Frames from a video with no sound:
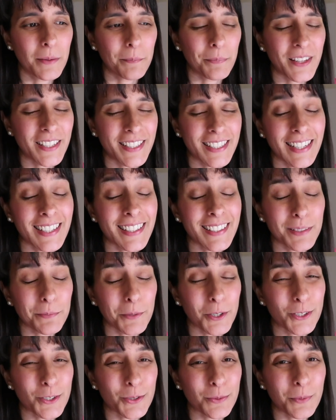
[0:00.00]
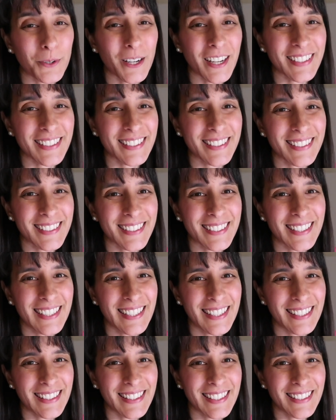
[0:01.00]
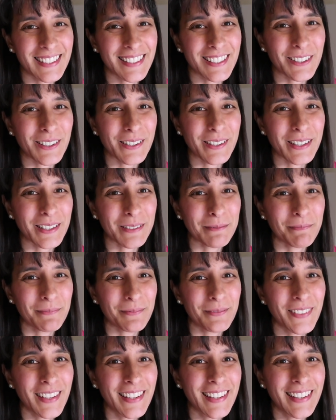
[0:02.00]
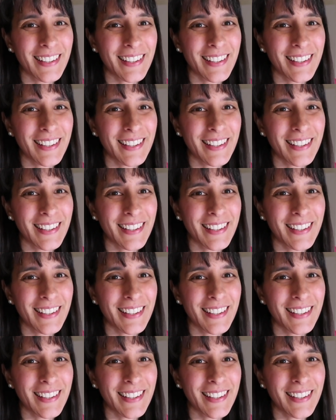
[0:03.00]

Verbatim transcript: maintain a spiritual practice at this time,